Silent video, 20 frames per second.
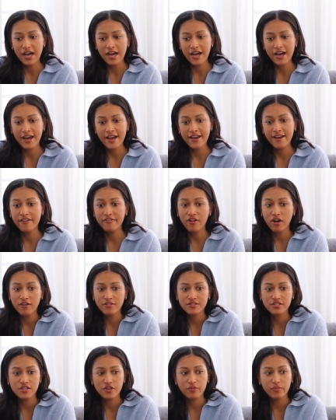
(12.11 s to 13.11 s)
I have
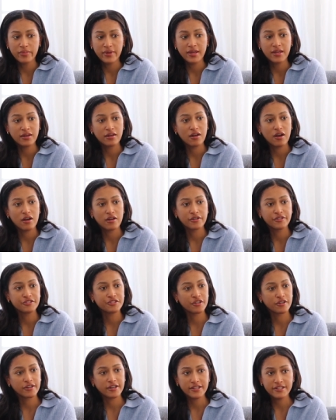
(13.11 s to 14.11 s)
also been on a
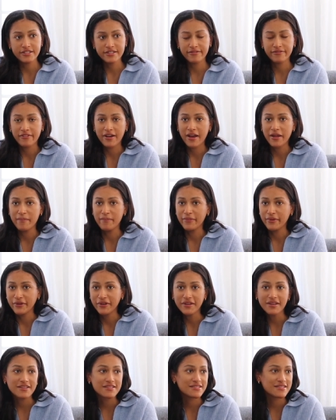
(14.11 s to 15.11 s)
journey to find
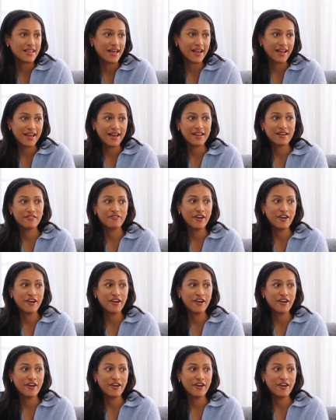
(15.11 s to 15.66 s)
books that kind of